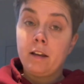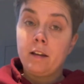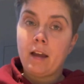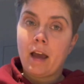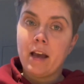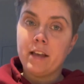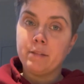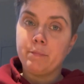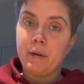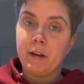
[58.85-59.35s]

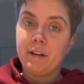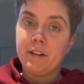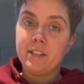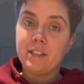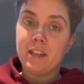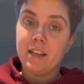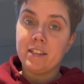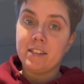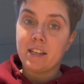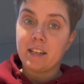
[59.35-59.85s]
as Barry
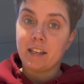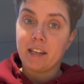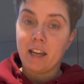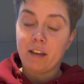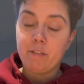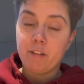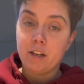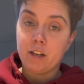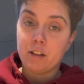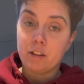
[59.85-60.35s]
says,
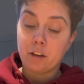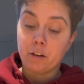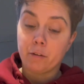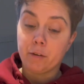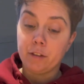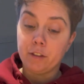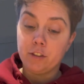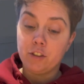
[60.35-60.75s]
gave it the grilled